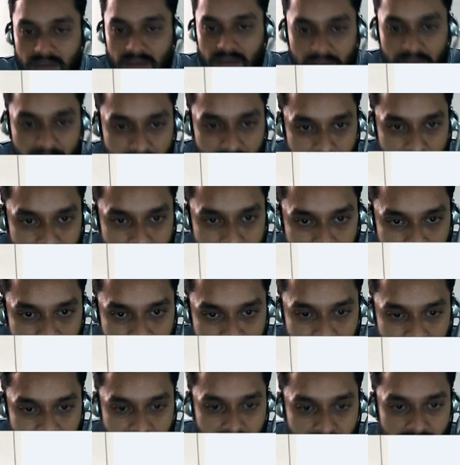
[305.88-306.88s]
mm
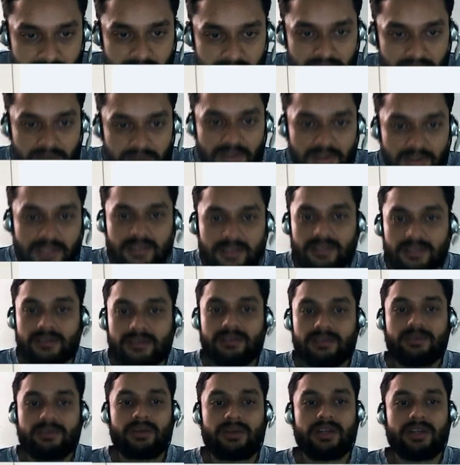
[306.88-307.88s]
length,
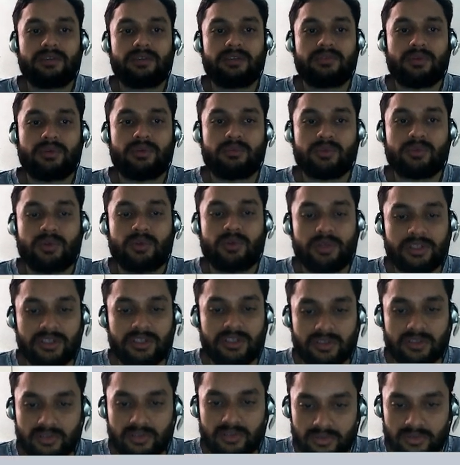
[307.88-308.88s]
okay, from the origin.
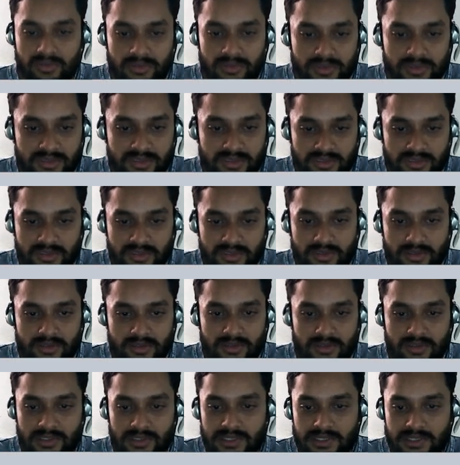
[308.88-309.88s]
So this is your
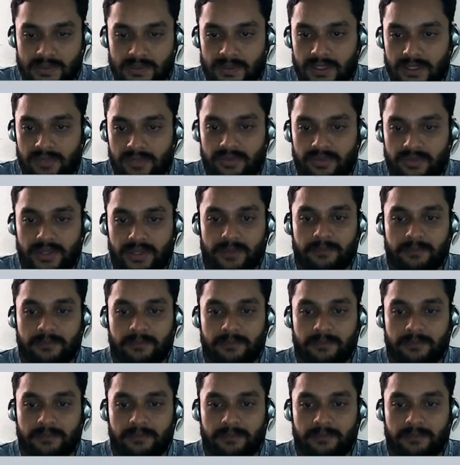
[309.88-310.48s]
75.